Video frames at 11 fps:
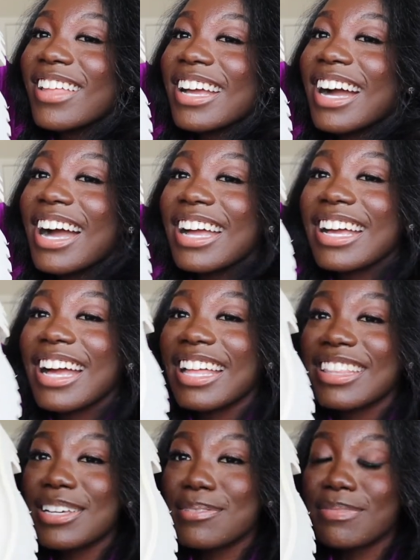Like I
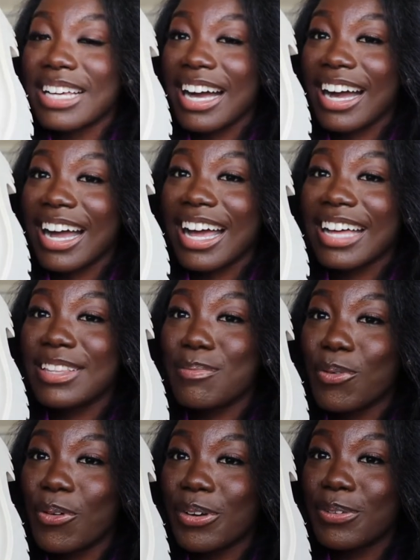had them got I had them
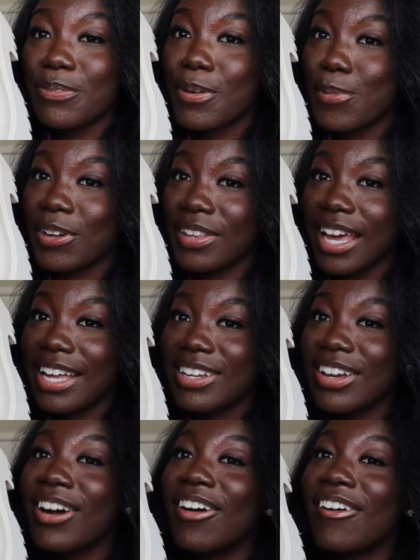ordered from
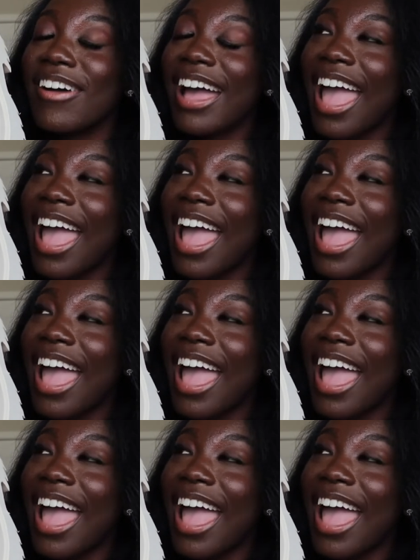Orlando